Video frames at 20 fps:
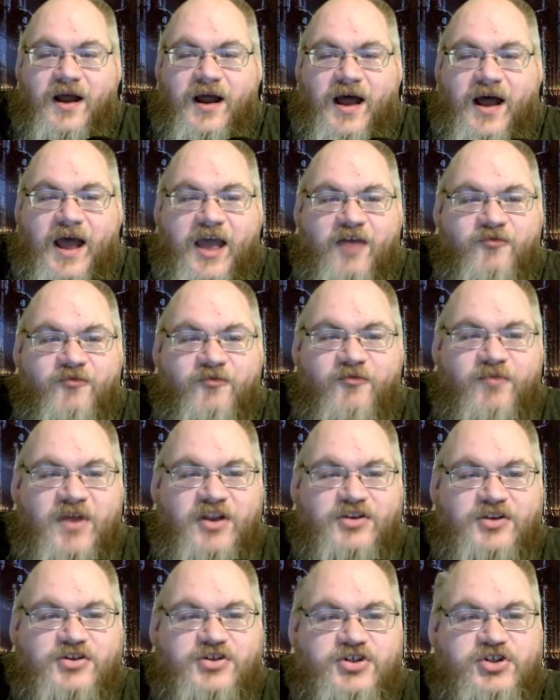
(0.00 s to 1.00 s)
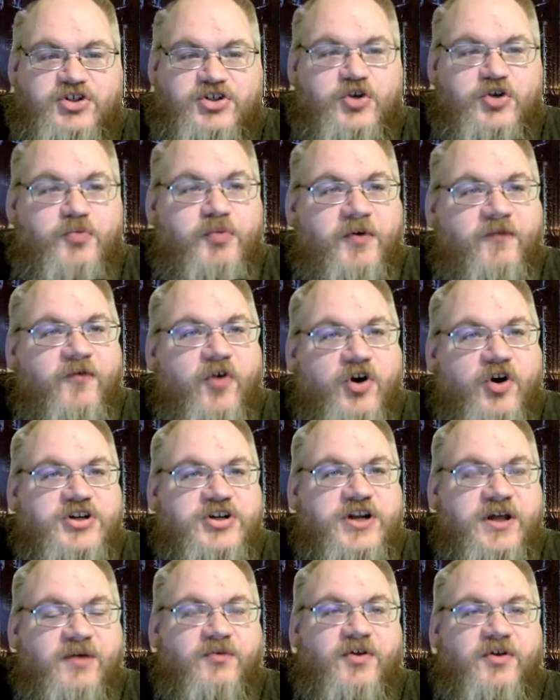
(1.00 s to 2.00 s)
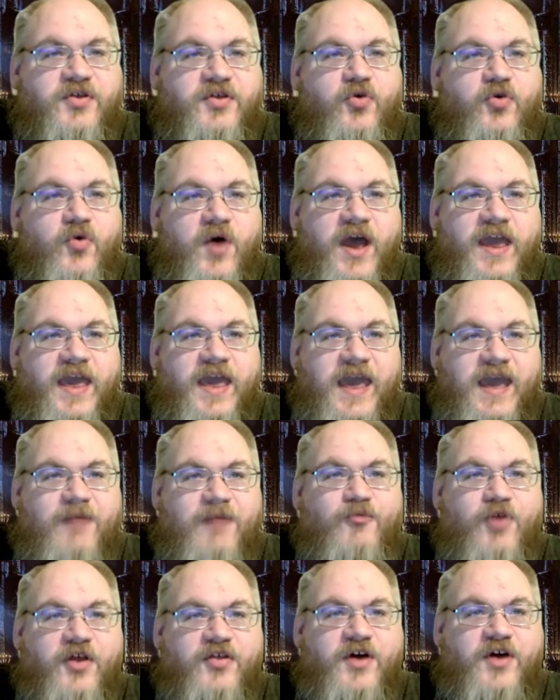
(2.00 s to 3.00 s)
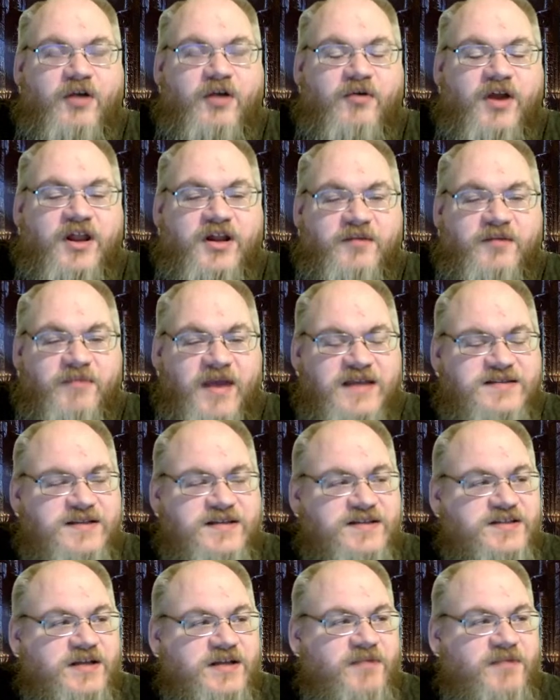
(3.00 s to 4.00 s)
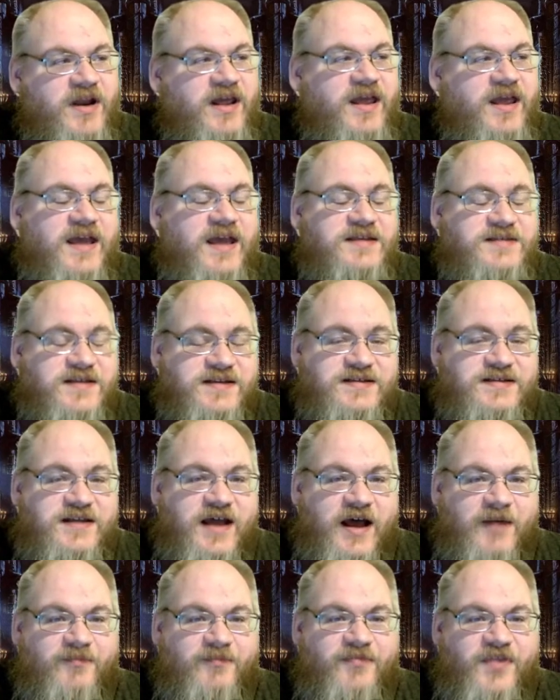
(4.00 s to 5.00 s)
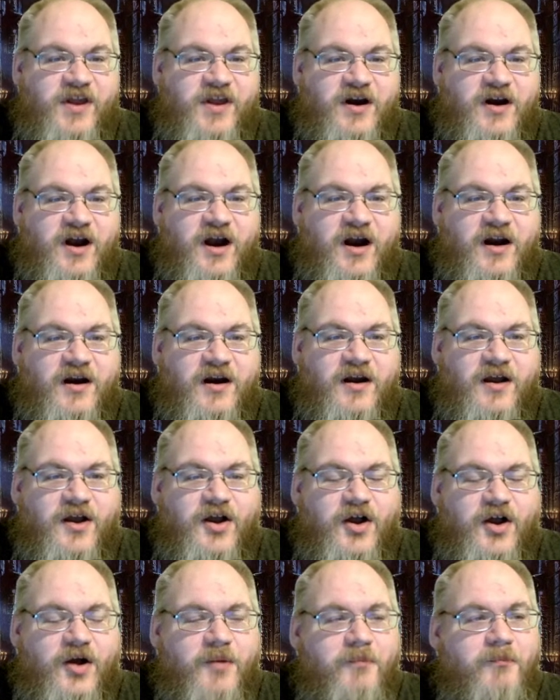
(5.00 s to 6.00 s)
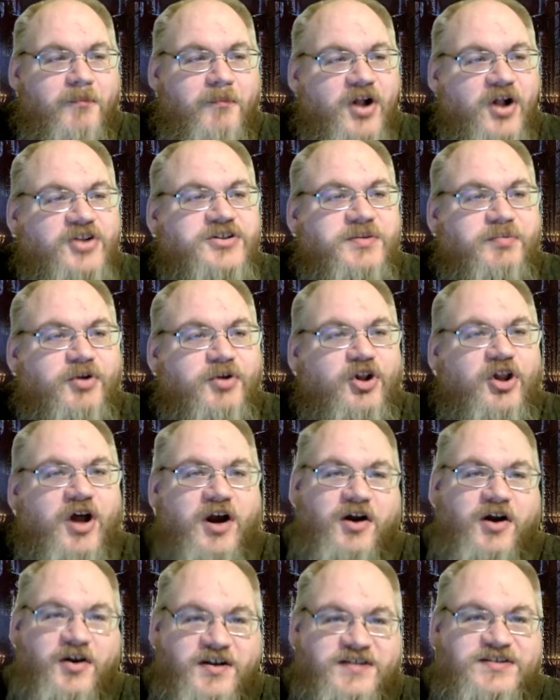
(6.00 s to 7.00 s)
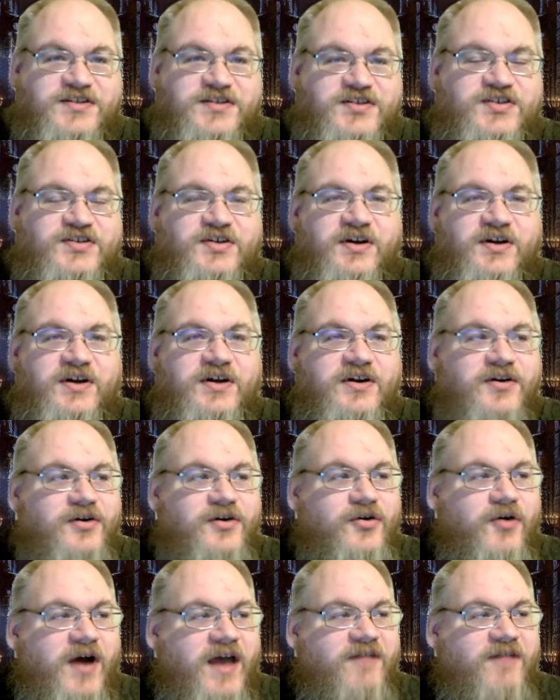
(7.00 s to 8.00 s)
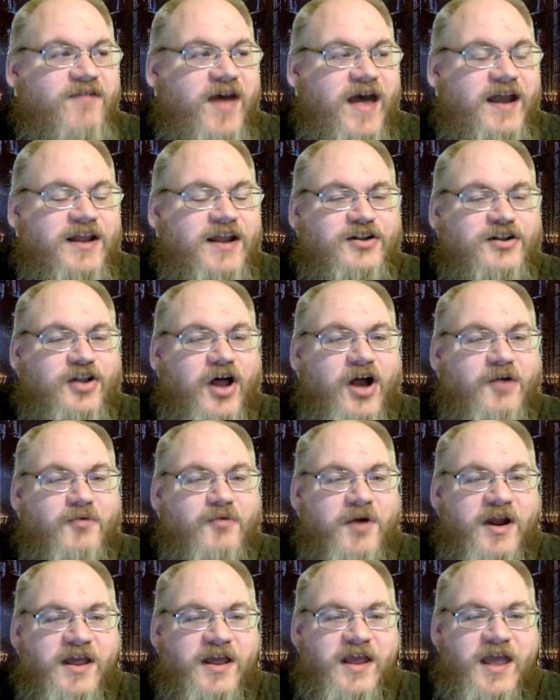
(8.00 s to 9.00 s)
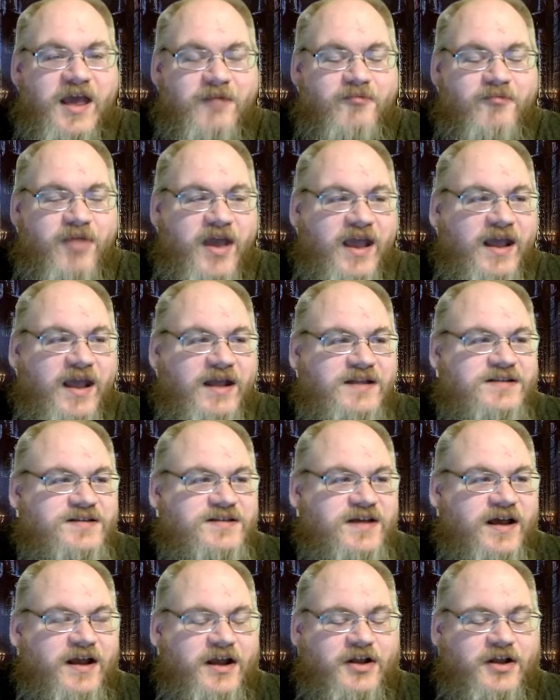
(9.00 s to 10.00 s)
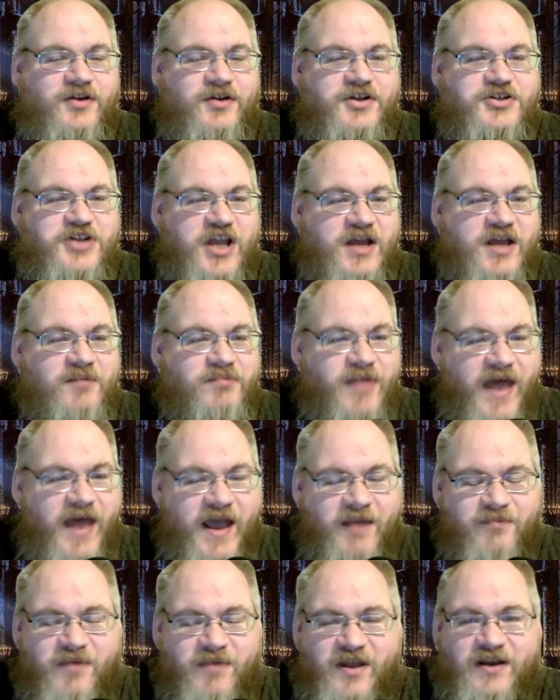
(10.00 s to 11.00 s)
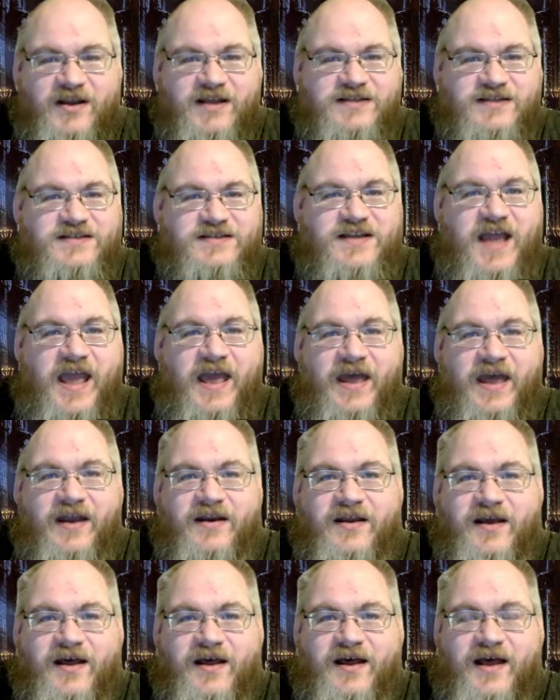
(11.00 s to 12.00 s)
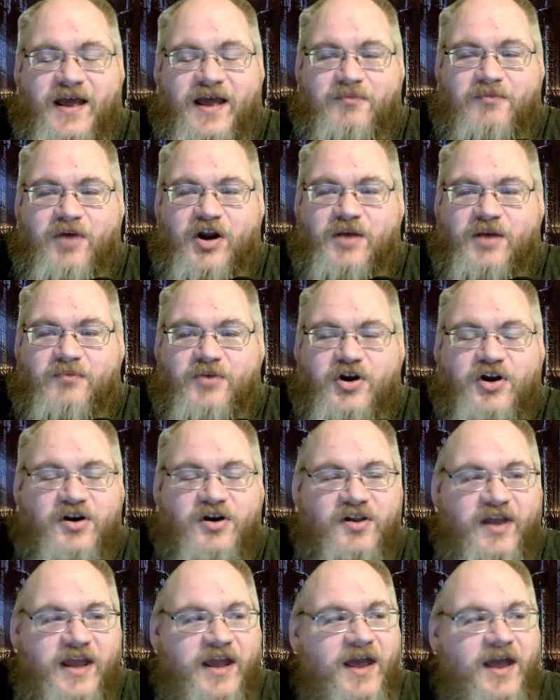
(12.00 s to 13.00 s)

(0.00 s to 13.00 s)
I have been super fortunate with who I game with on a regular basis on many cases. Um, there are multiple artists who I have had in long running campaigns, uh, including Jacob Blackmon and Stan uh, and Markham Curley.